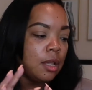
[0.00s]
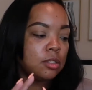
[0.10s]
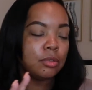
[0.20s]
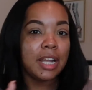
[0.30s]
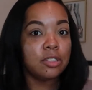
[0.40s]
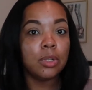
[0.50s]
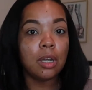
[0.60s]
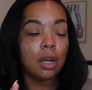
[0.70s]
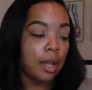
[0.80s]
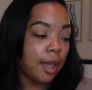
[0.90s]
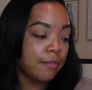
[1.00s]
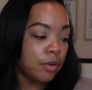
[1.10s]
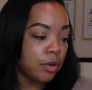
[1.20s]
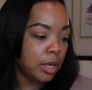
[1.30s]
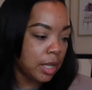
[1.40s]
So that's really all I have
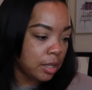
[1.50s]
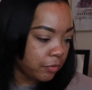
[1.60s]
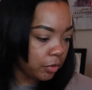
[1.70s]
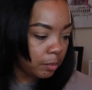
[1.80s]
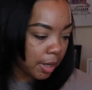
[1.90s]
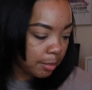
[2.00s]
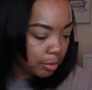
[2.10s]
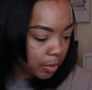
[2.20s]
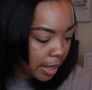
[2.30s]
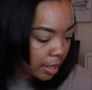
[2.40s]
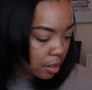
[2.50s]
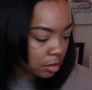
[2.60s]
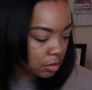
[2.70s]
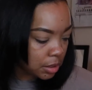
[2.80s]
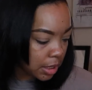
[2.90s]
on. And for my
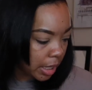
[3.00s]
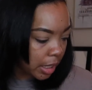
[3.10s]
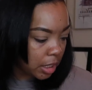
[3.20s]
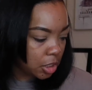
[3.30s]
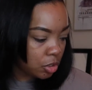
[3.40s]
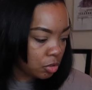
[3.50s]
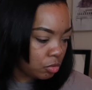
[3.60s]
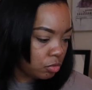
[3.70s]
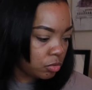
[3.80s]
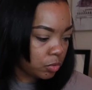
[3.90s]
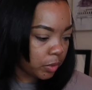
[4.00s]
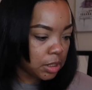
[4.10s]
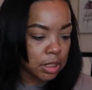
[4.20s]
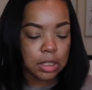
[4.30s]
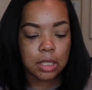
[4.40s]
brows, I used, where
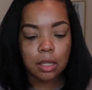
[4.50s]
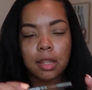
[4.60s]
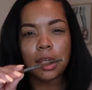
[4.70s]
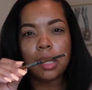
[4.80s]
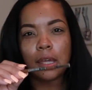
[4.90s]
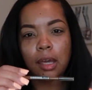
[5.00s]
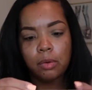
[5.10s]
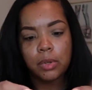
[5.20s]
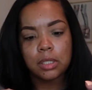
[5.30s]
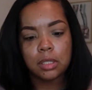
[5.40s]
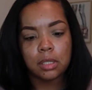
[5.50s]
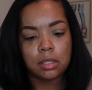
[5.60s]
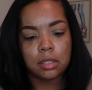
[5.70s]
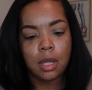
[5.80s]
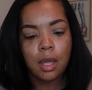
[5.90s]
is it? The, what is this?